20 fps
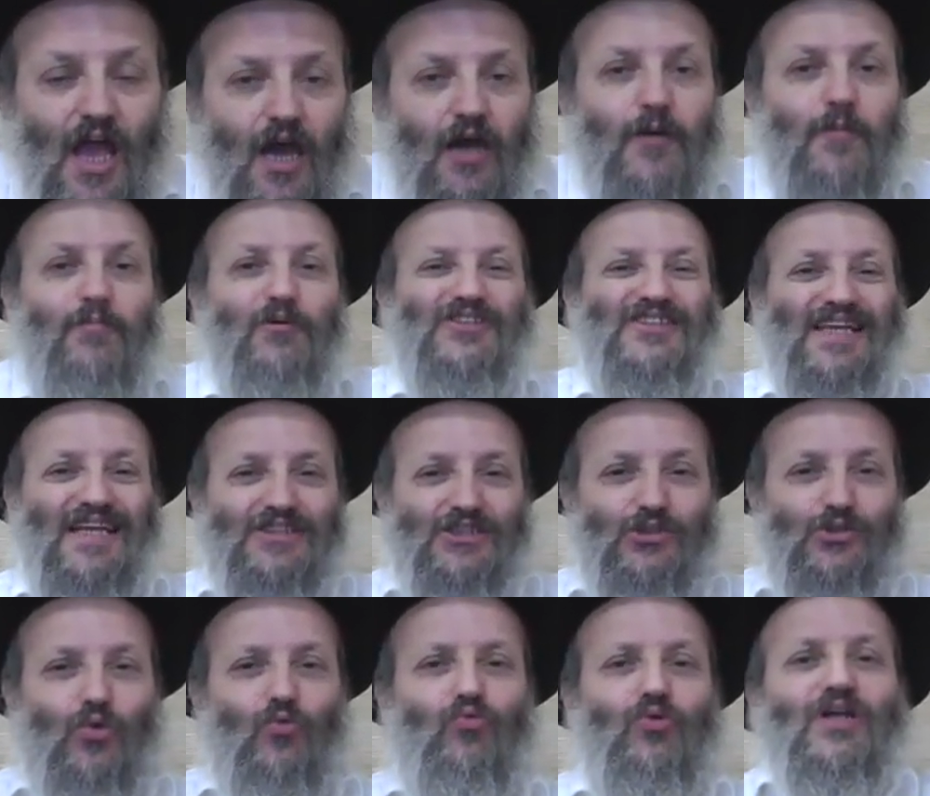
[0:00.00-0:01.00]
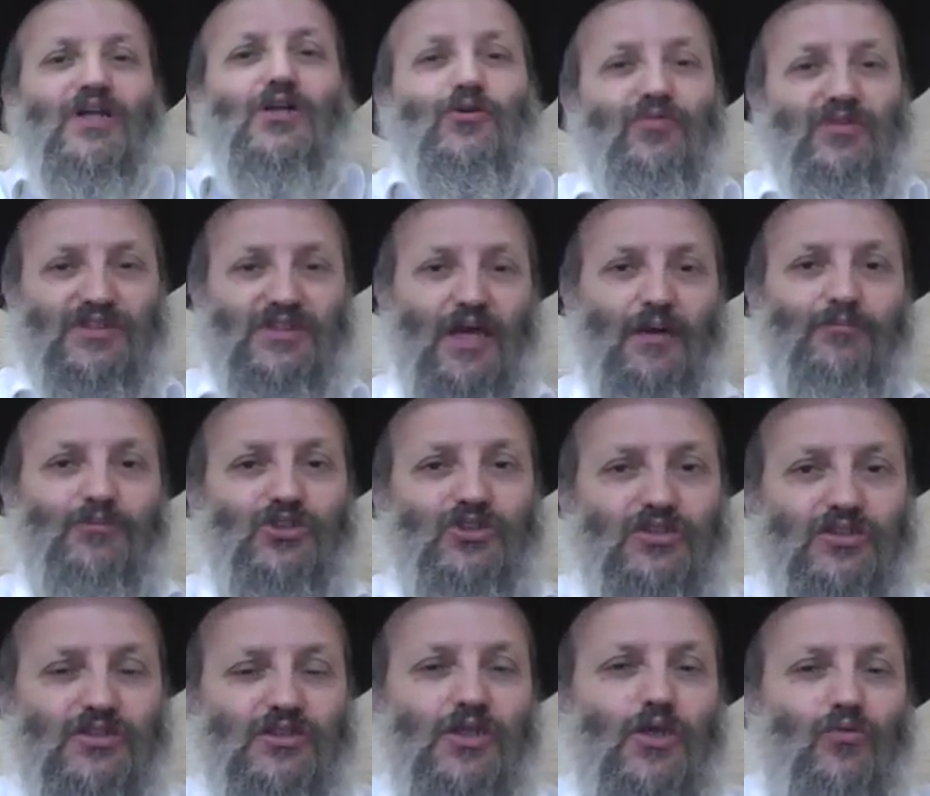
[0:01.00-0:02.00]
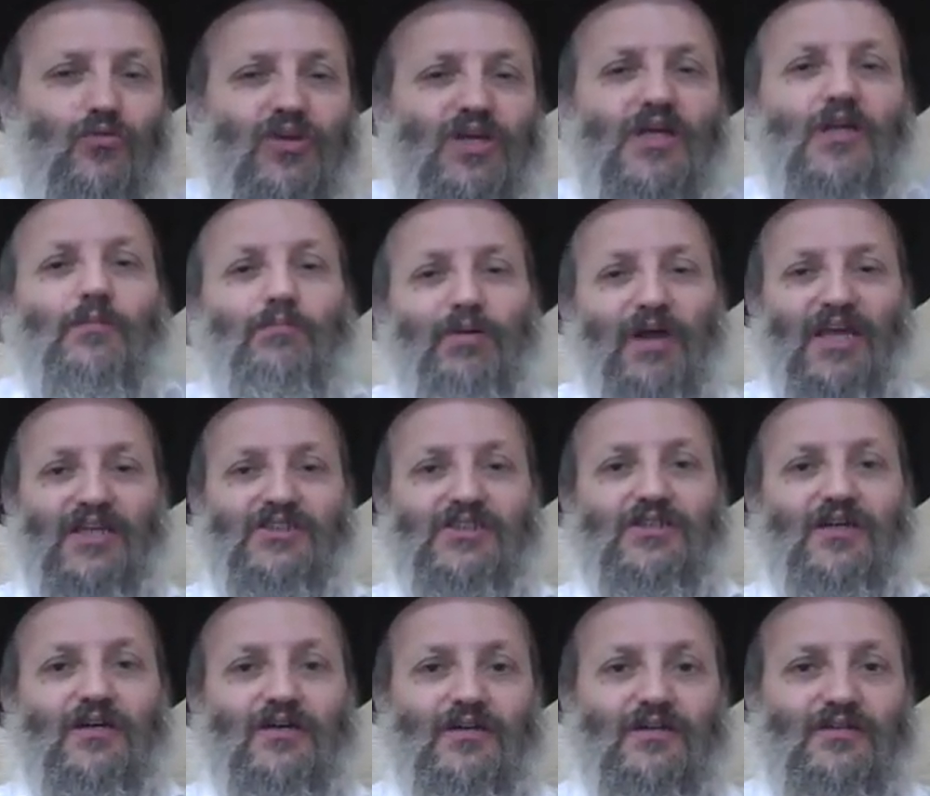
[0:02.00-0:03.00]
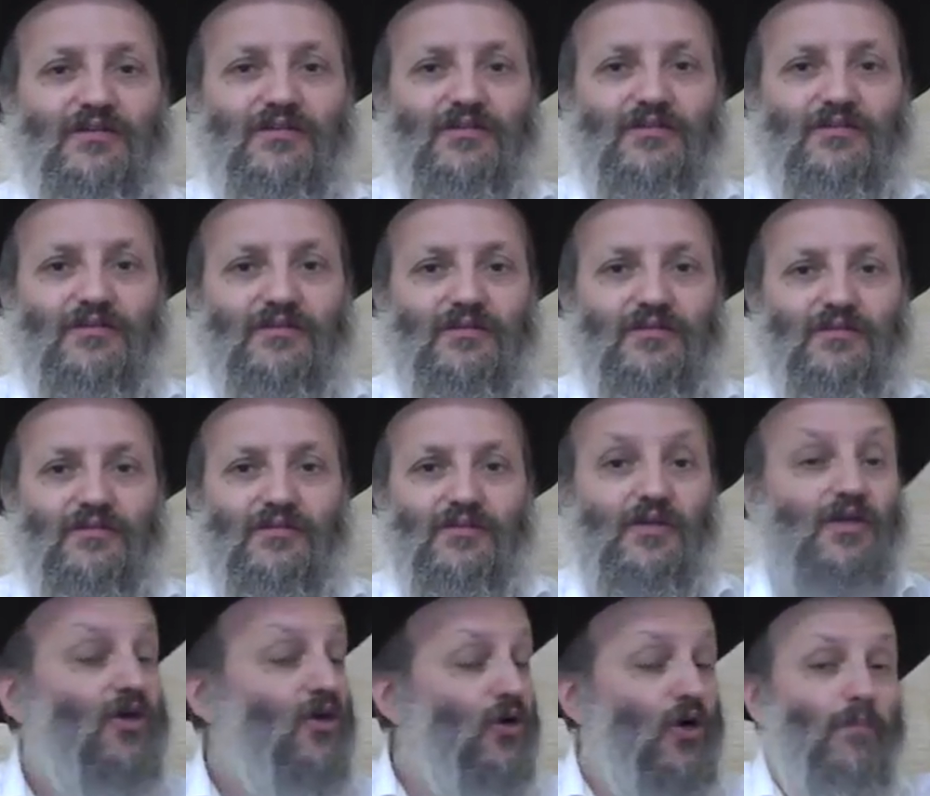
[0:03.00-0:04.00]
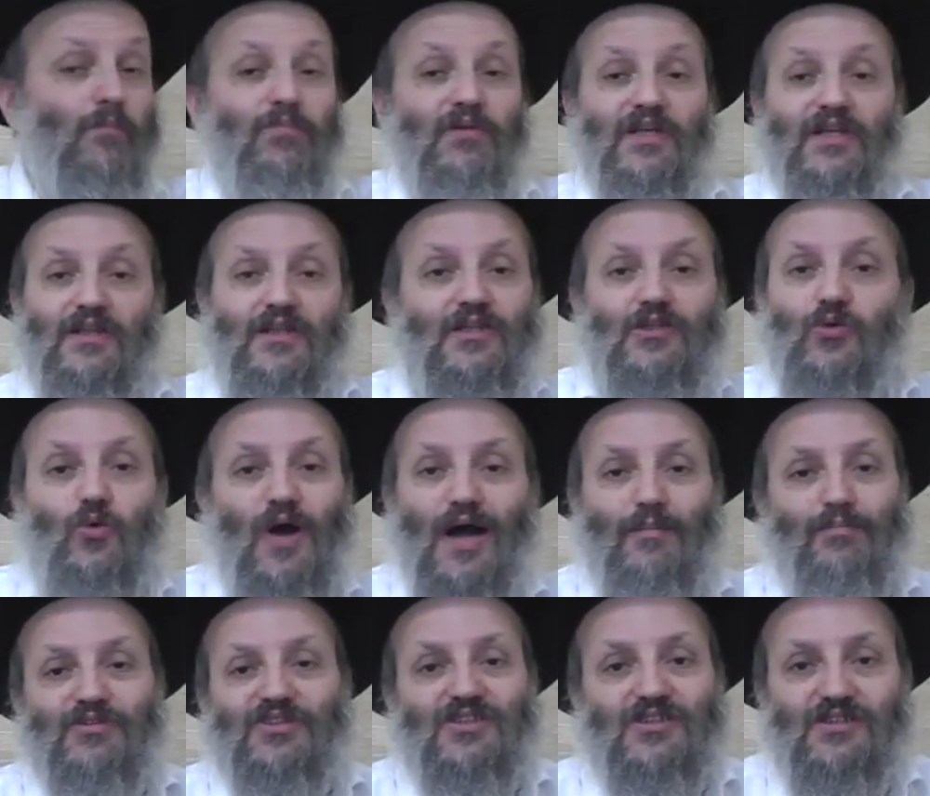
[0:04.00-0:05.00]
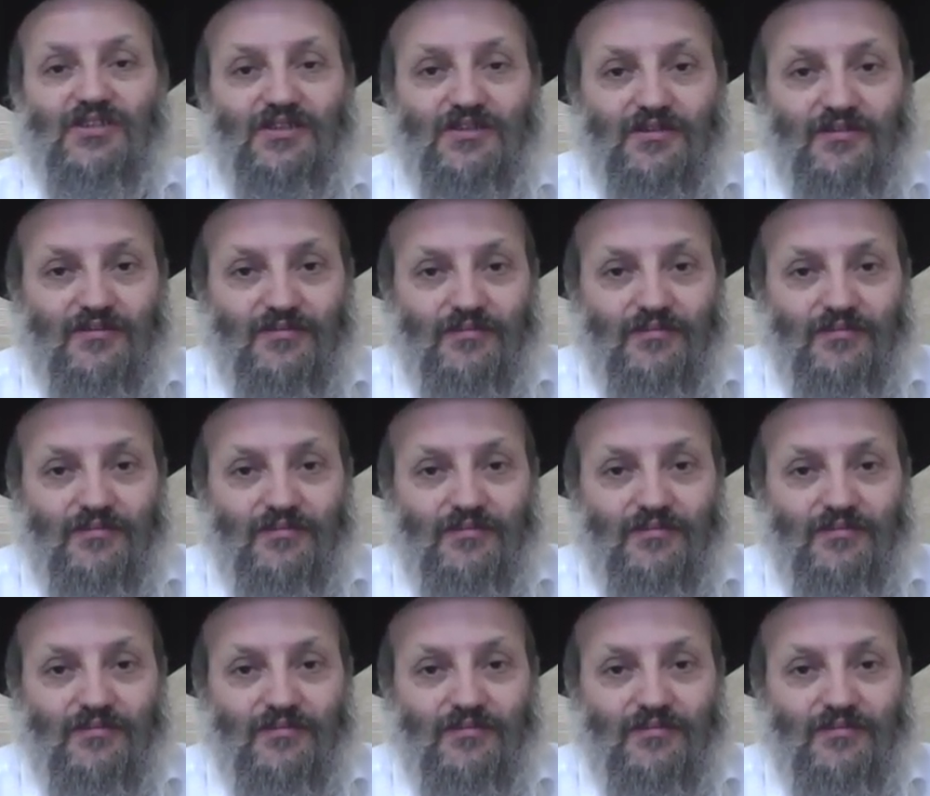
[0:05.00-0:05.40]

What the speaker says: It represents the real redemption, the real Pesach. Completely two opposites.